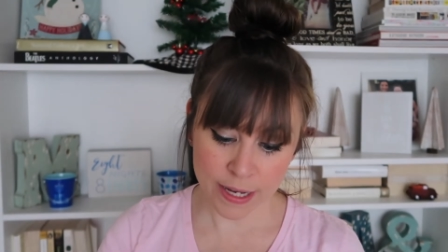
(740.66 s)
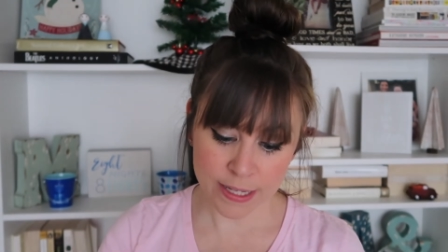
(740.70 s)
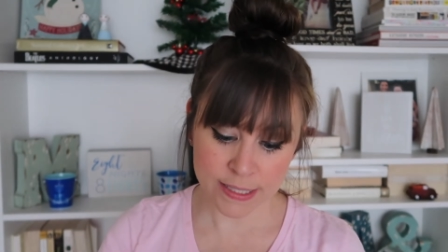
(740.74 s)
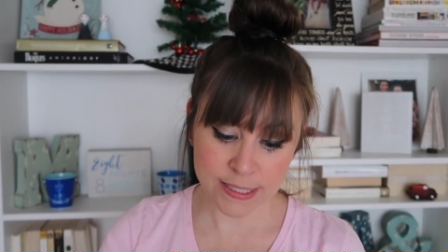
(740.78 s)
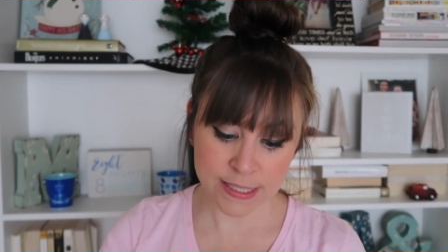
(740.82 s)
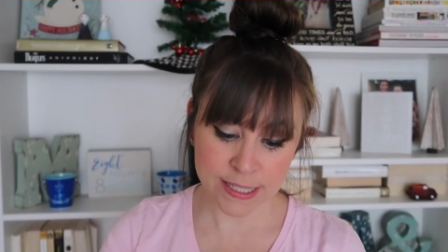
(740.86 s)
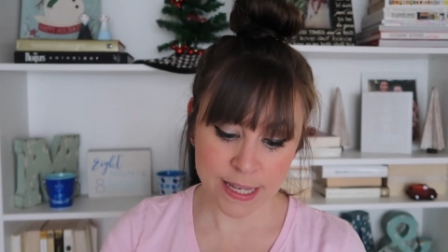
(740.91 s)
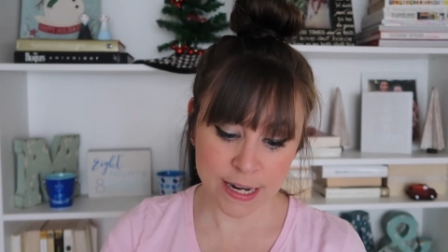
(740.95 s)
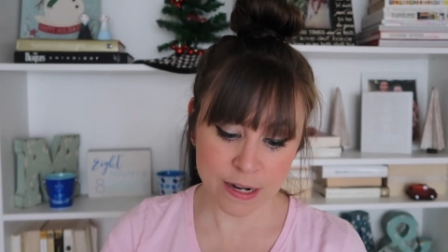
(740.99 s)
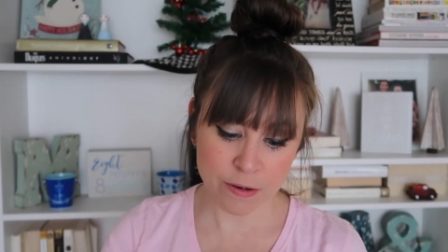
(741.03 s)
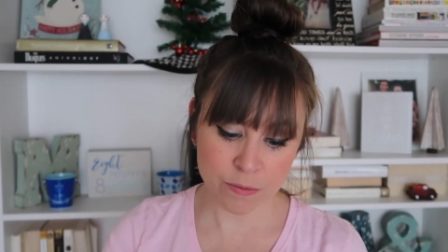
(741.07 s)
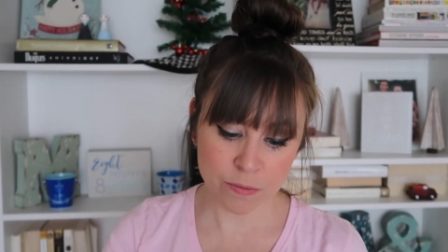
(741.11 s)
it
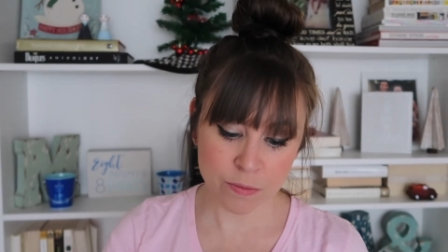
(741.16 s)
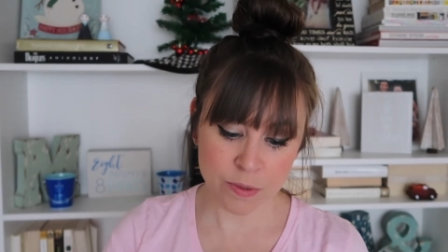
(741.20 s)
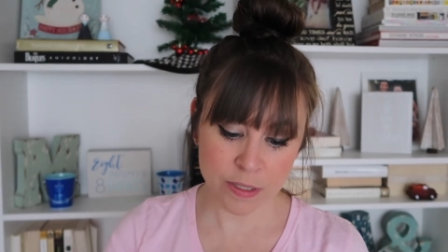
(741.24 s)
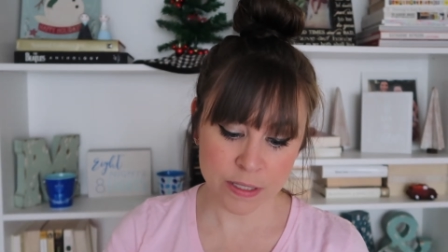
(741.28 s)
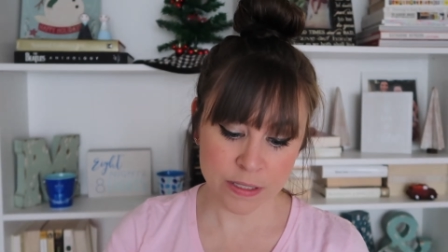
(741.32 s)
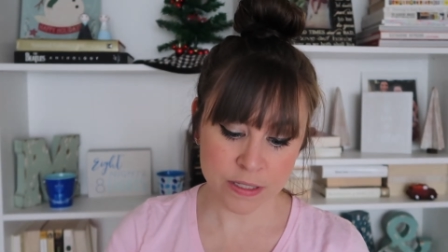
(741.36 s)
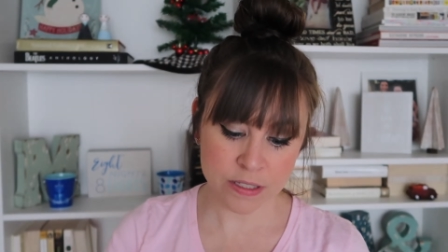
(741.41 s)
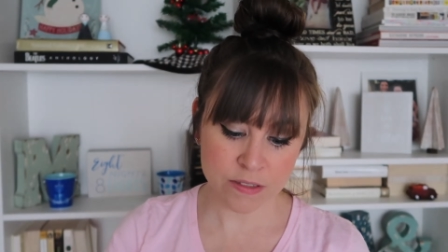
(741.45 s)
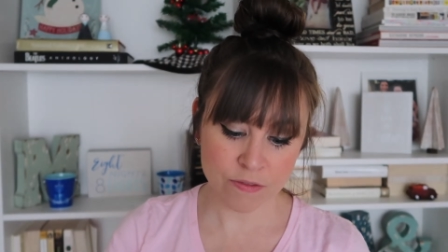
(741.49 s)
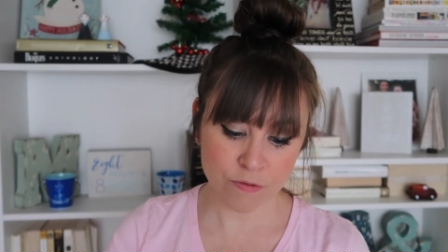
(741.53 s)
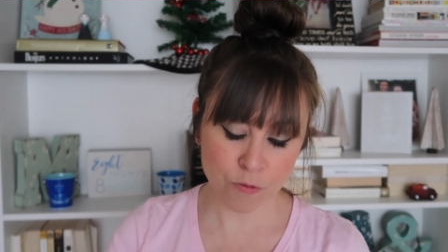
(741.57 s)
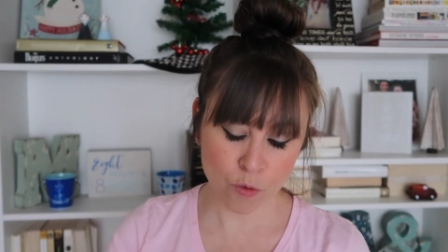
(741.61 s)
said it
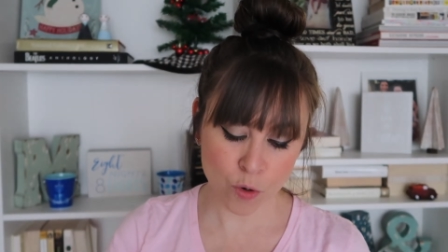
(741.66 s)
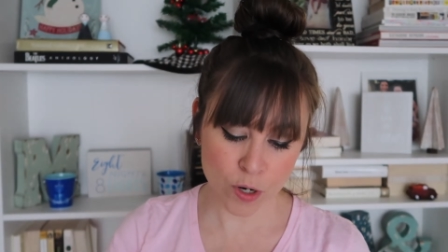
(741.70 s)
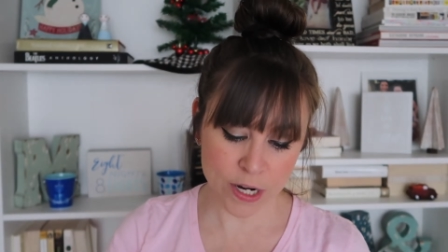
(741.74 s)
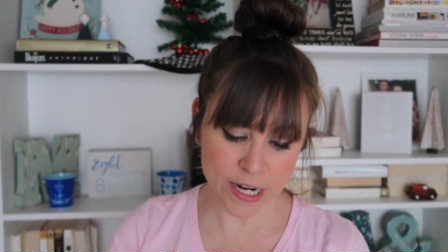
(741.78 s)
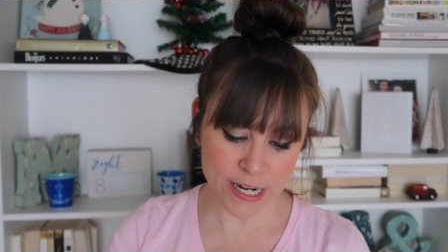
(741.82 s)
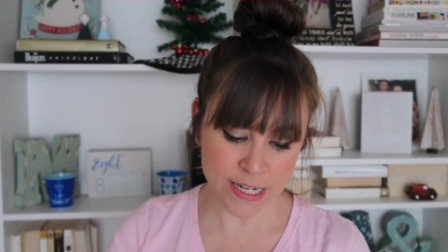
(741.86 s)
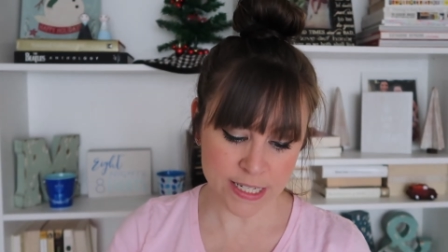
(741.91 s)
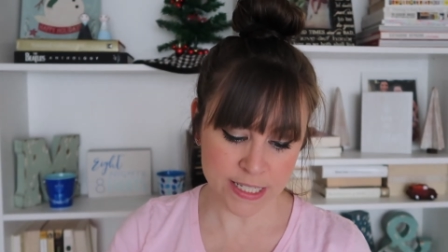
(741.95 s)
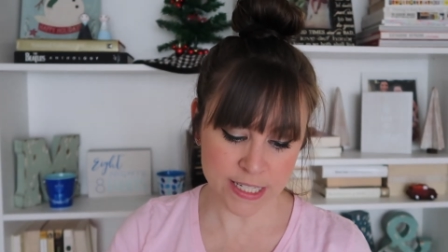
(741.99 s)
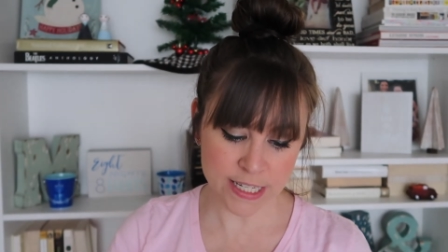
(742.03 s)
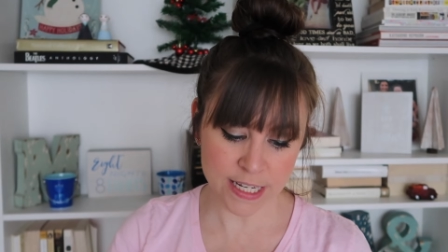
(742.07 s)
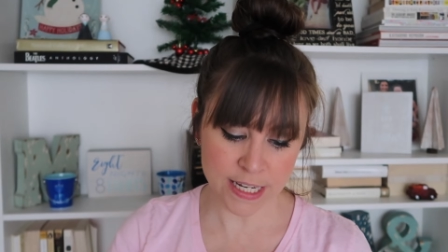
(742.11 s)
was
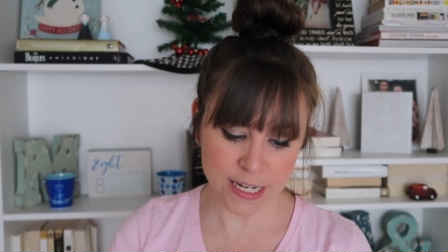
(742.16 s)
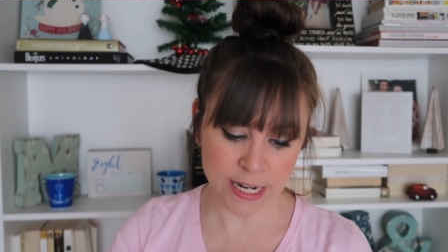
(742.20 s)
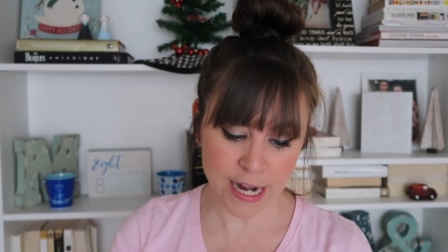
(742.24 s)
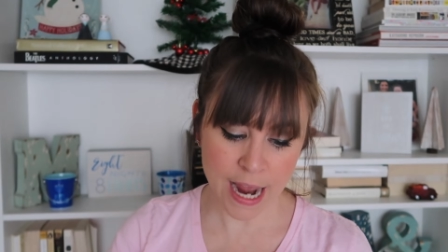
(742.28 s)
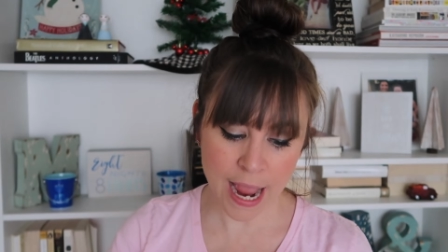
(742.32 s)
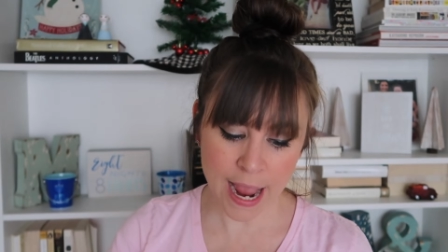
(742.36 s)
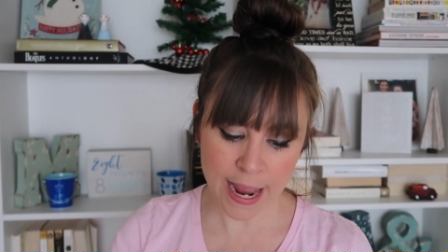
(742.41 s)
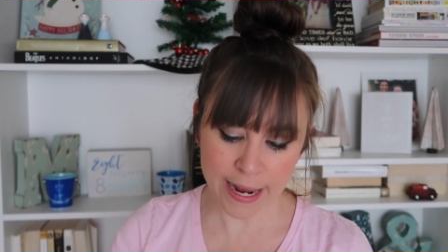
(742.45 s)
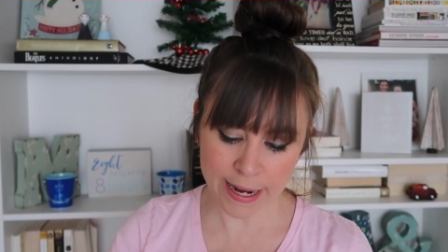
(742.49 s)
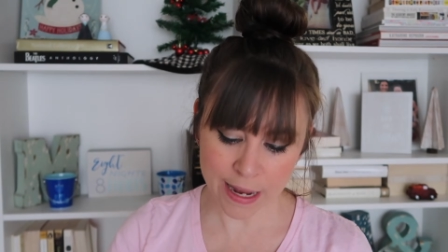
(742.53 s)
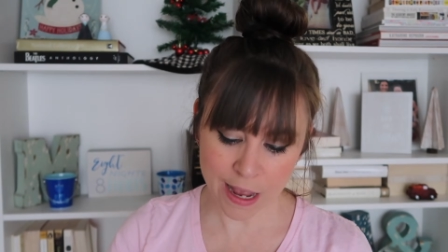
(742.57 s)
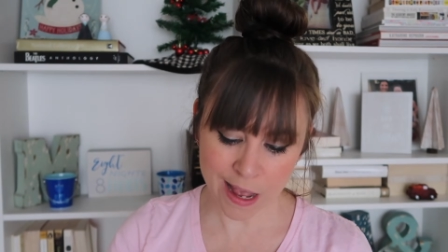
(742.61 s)
418.
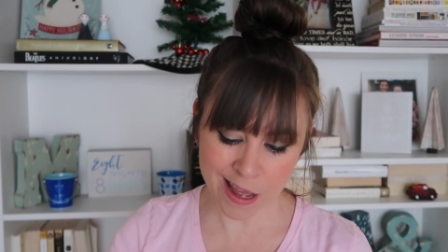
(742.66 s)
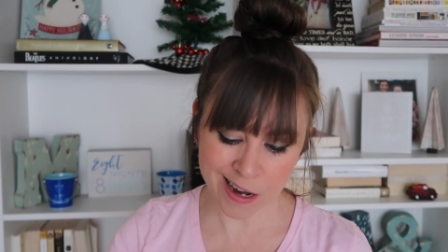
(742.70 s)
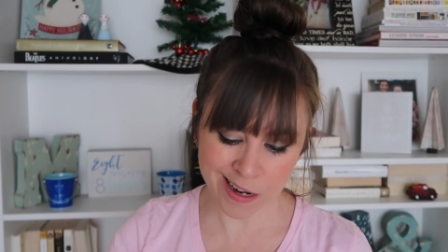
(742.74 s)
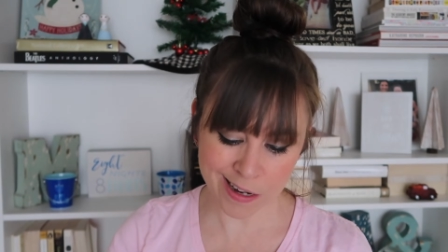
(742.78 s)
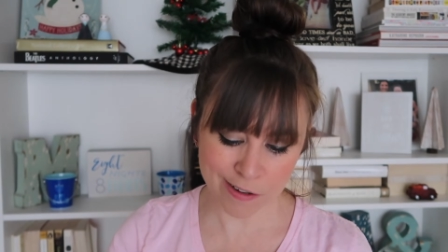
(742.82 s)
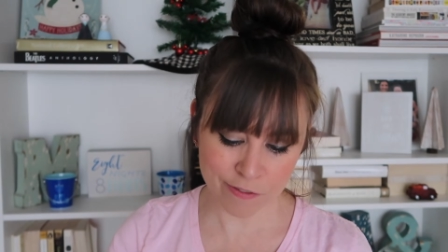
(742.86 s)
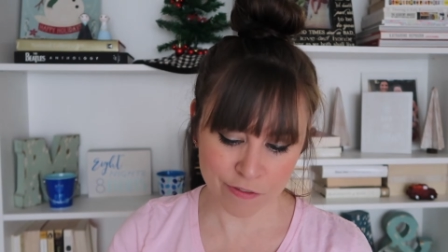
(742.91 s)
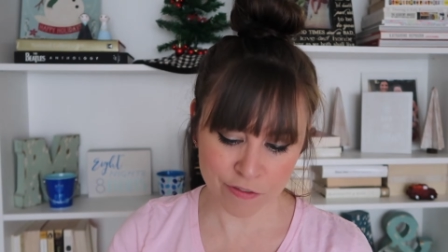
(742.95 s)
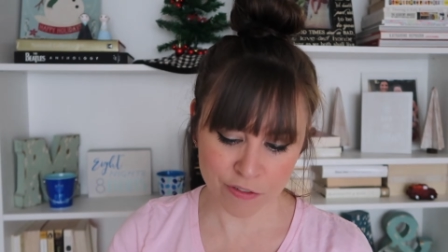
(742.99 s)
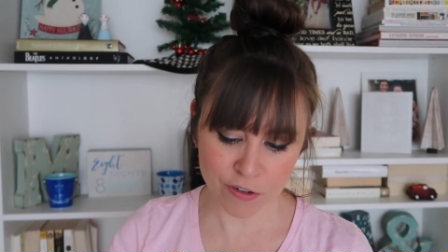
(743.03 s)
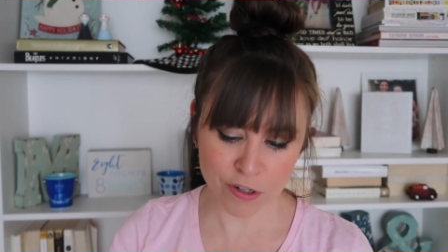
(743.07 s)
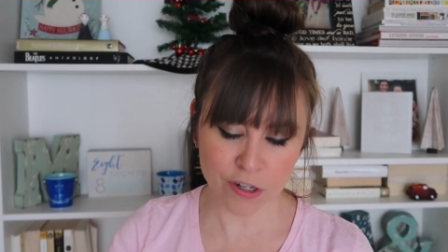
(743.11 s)
I got
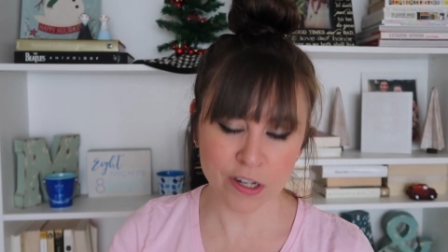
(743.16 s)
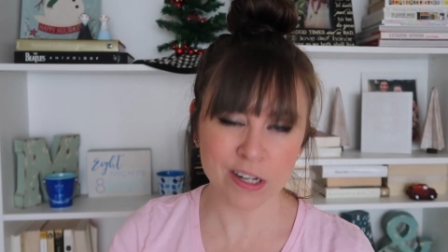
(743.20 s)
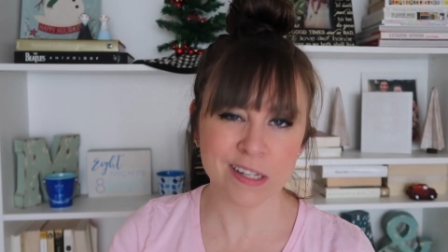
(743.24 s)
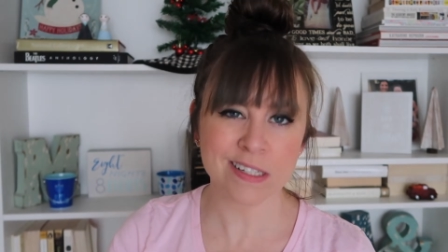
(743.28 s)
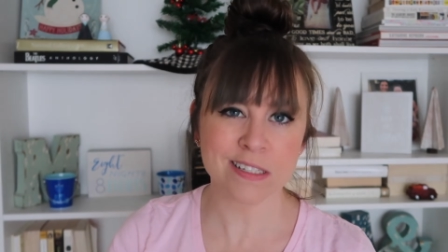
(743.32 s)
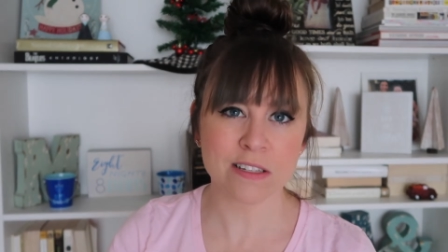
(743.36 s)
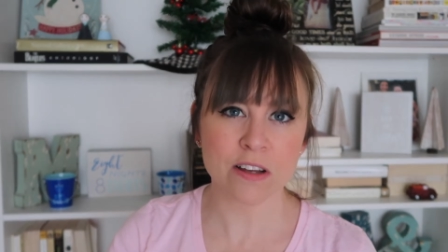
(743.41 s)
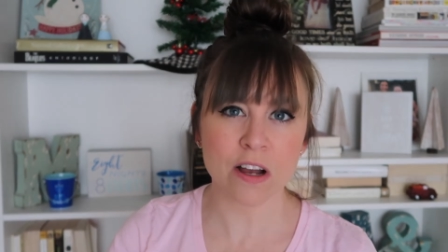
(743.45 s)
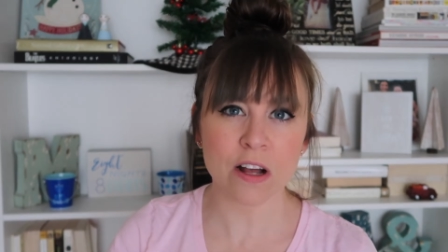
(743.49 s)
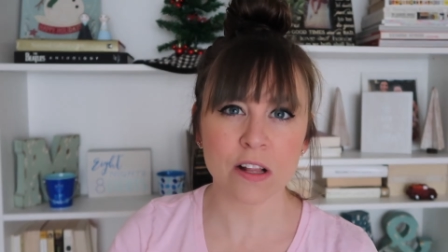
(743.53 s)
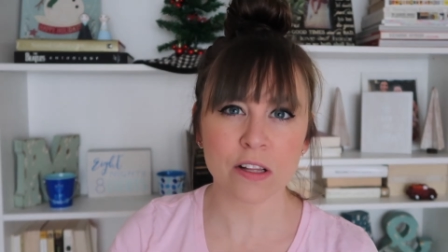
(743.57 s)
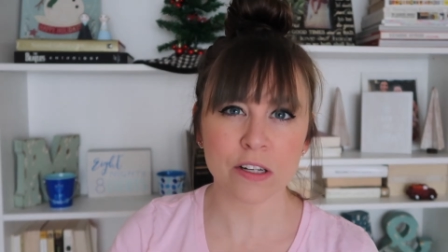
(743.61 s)
it for a
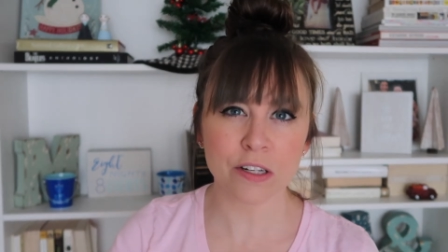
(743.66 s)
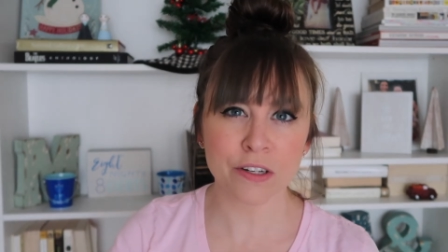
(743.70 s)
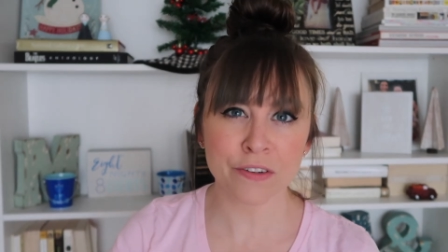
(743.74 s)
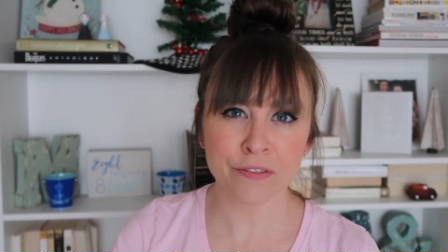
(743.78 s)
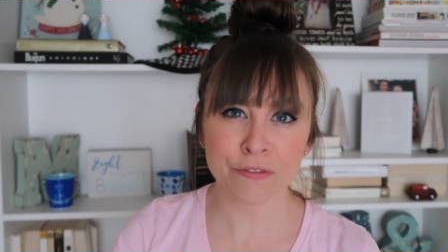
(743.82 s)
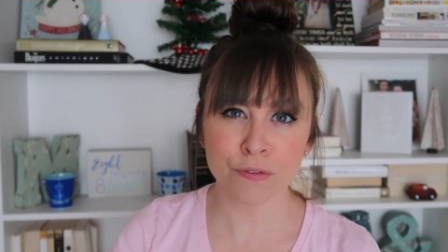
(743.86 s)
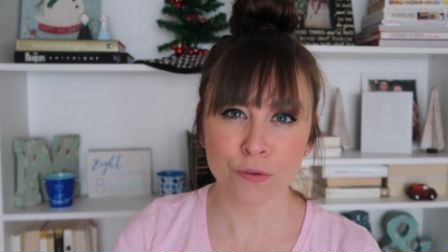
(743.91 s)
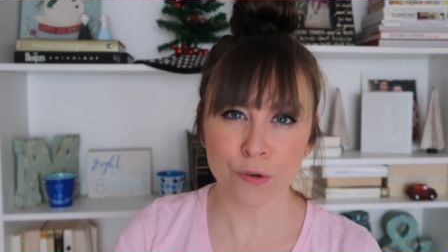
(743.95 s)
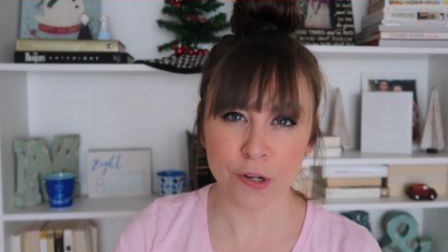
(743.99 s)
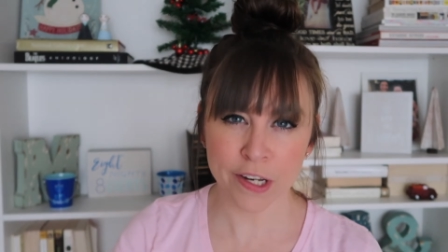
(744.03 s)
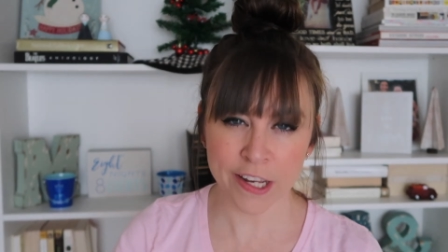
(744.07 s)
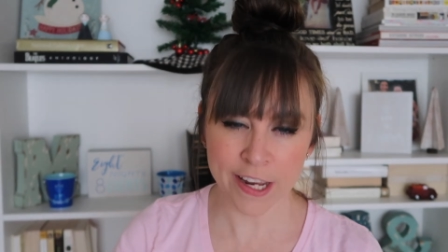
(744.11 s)
dollar
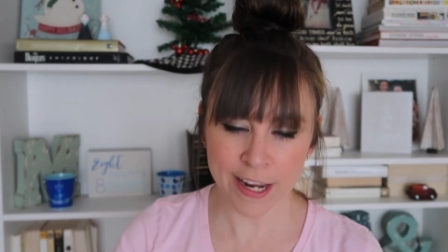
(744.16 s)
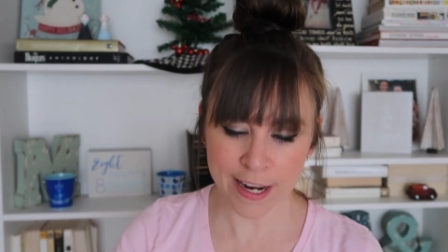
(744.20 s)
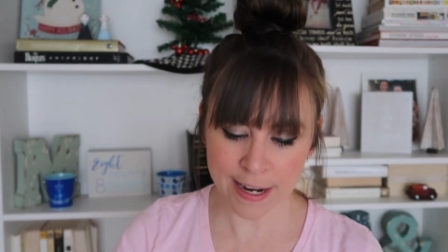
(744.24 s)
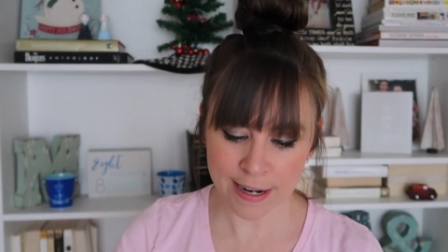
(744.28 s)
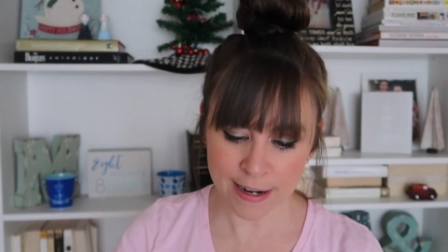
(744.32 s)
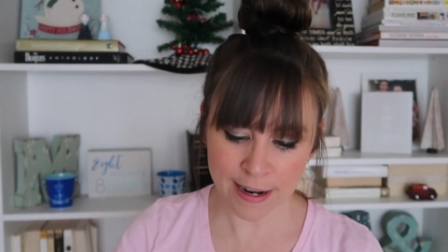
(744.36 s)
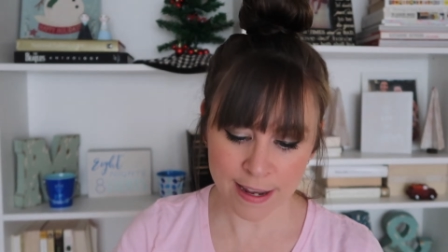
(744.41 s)
48.